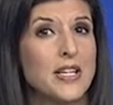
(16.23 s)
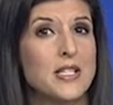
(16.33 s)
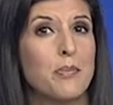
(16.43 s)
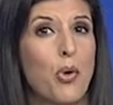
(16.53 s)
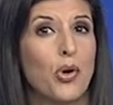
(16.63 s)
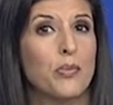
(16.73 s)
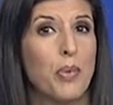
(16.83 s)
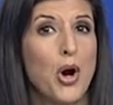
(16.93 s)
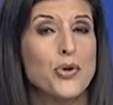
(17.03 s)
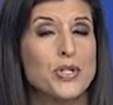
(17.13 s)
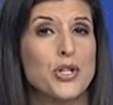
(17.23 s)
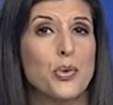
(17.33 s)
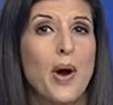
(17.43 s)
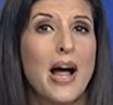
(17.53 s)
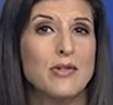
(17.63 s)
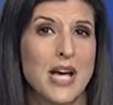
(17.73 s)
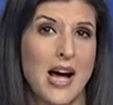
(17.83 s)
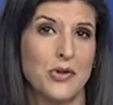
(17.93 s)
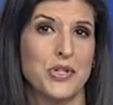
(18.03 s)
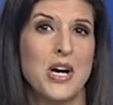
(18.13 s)
his important post at the
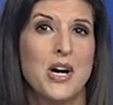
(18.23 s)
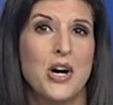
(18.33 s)
Roundhouse,